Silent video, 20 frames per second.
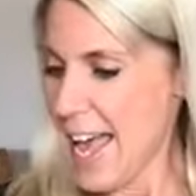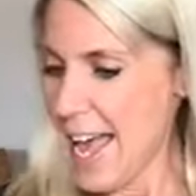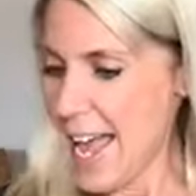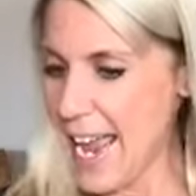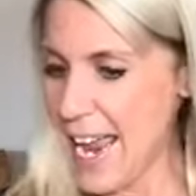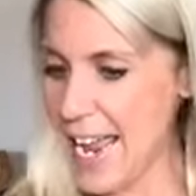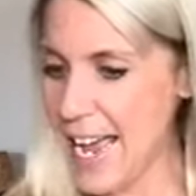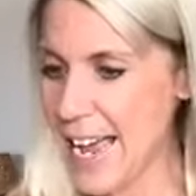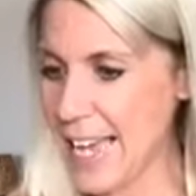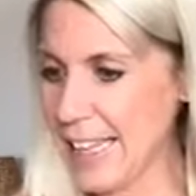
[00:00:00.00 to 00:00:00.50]

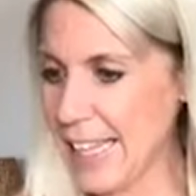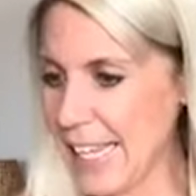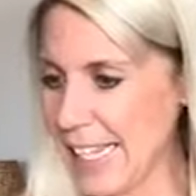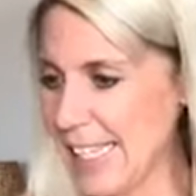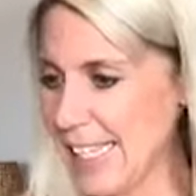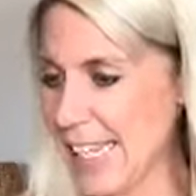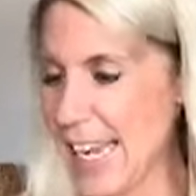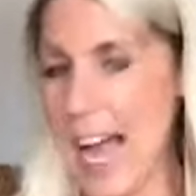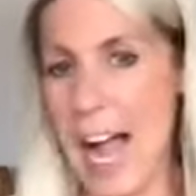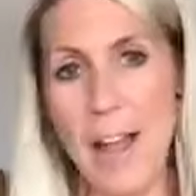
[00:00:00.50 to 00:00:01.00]
And
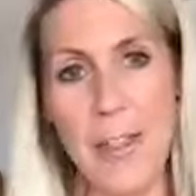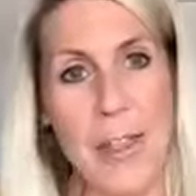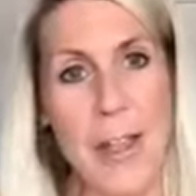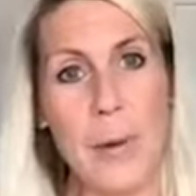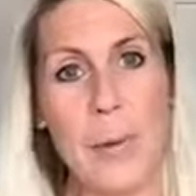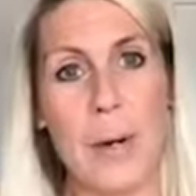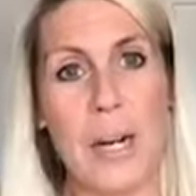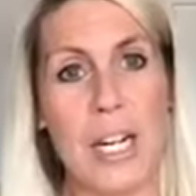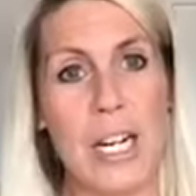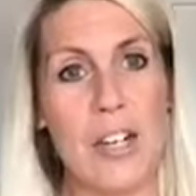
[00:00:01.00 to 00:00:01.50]
let's see, I
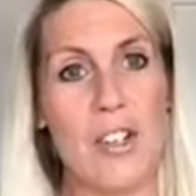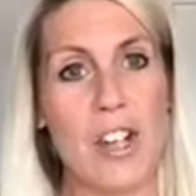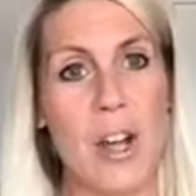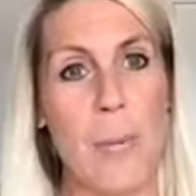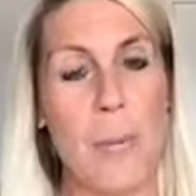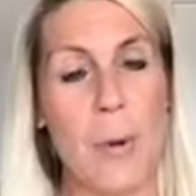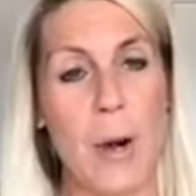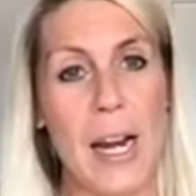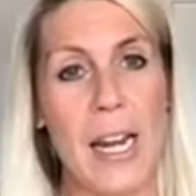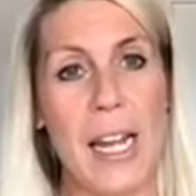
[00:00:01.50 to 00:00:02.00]
think we're gonna
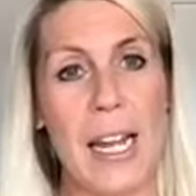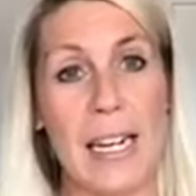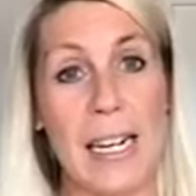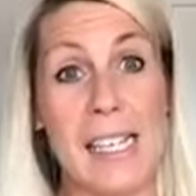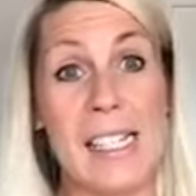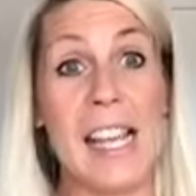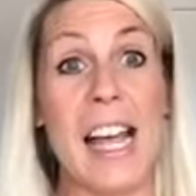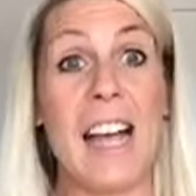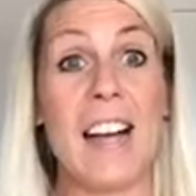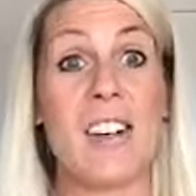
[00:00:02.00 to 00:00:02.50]
jump right in
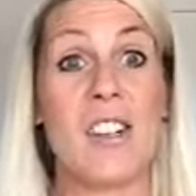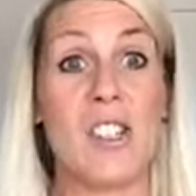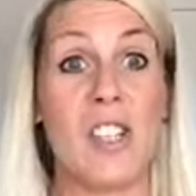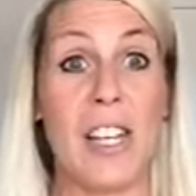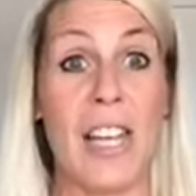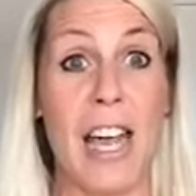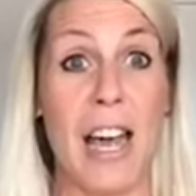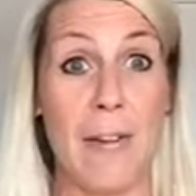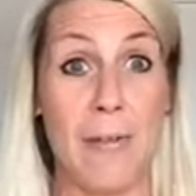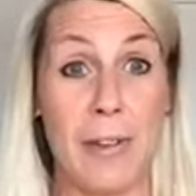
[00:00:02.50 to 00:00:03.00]
because I
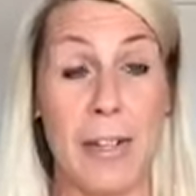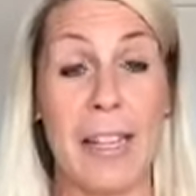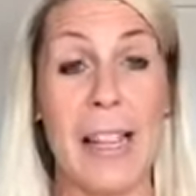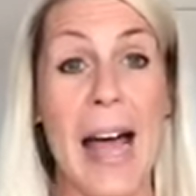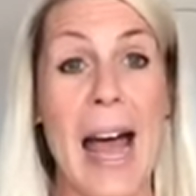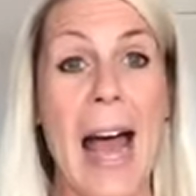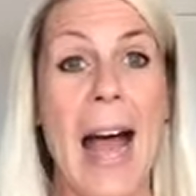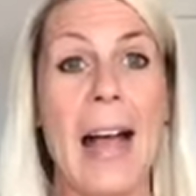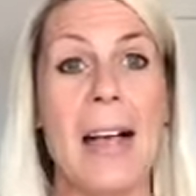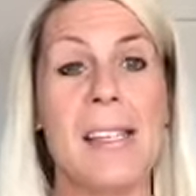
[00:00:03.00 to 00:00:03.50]
actually have
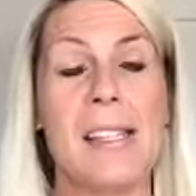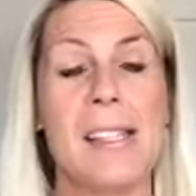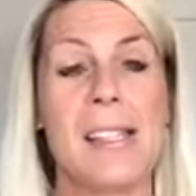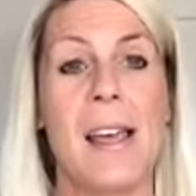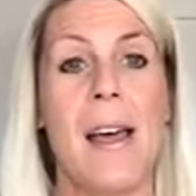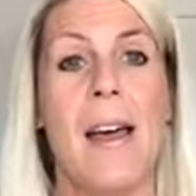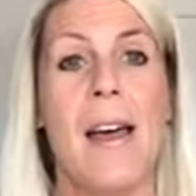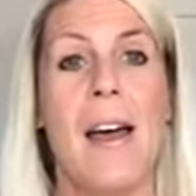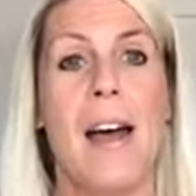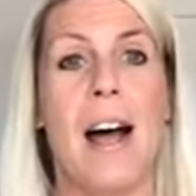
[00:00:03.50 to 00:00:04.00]
class
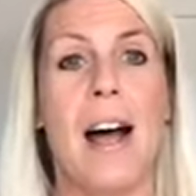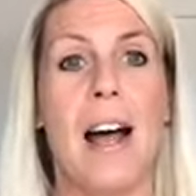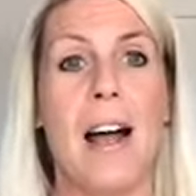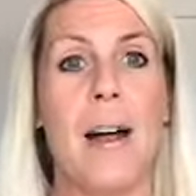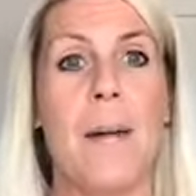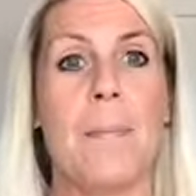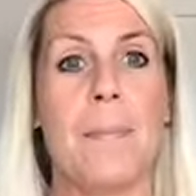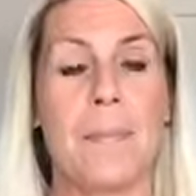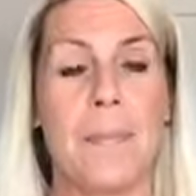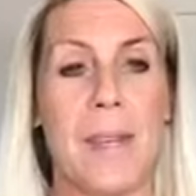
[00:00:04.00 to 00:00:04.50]

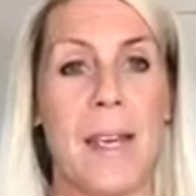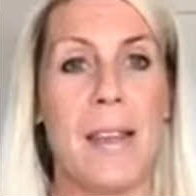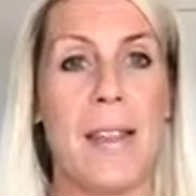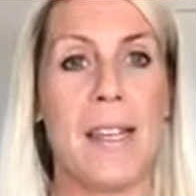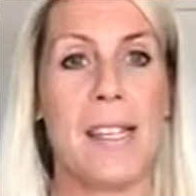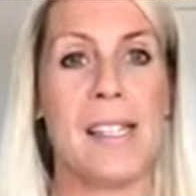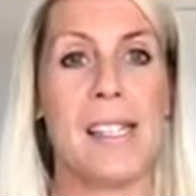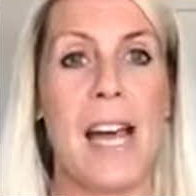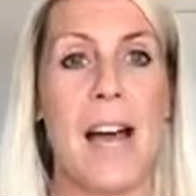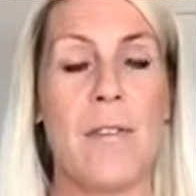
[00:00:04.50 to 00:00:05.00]

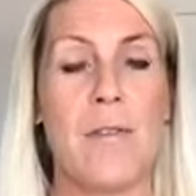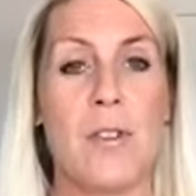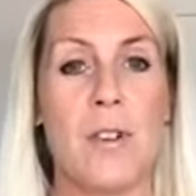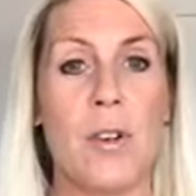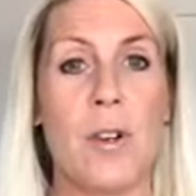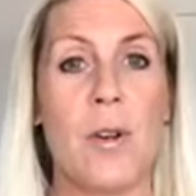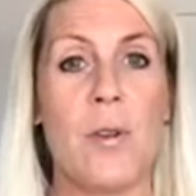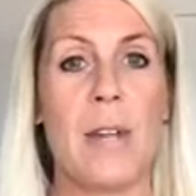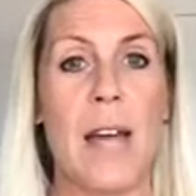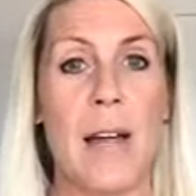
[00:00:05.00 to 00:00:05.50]
this
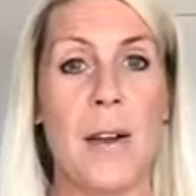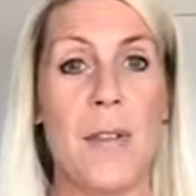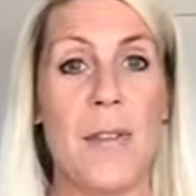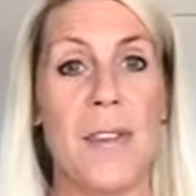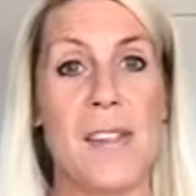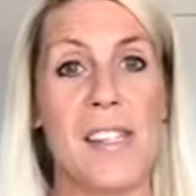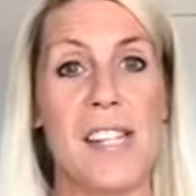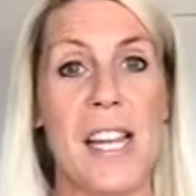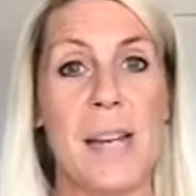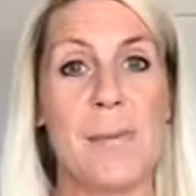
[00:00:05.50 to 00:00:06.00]
afternoon down at
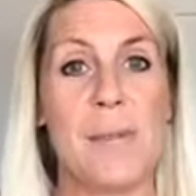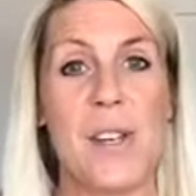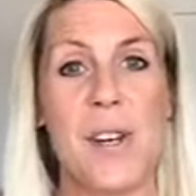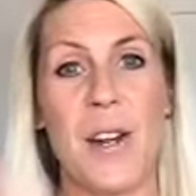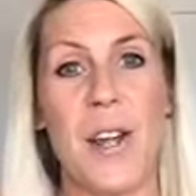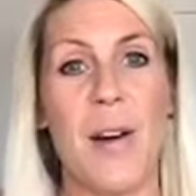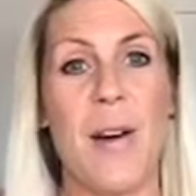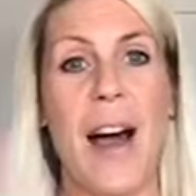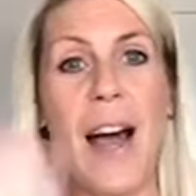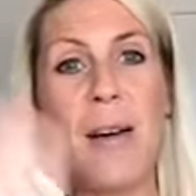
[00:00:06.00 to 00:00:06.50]
the Stamp
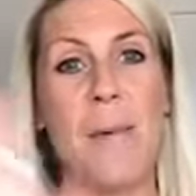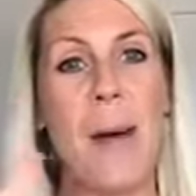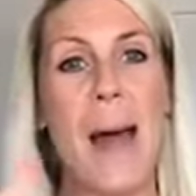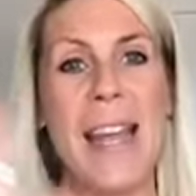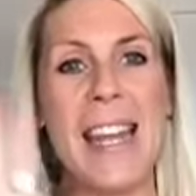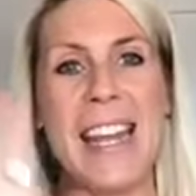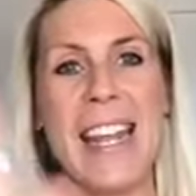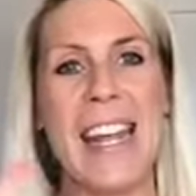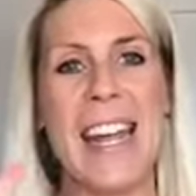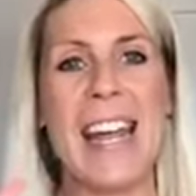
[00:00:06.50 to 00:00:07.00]
Studio. Hi,
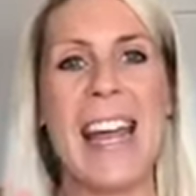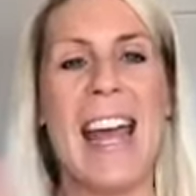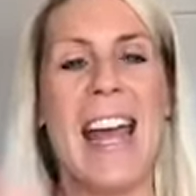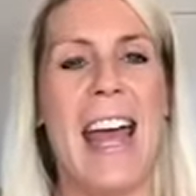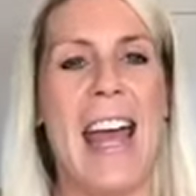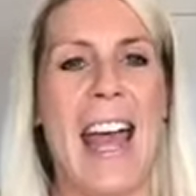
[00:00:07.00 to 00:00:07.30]
Wendy.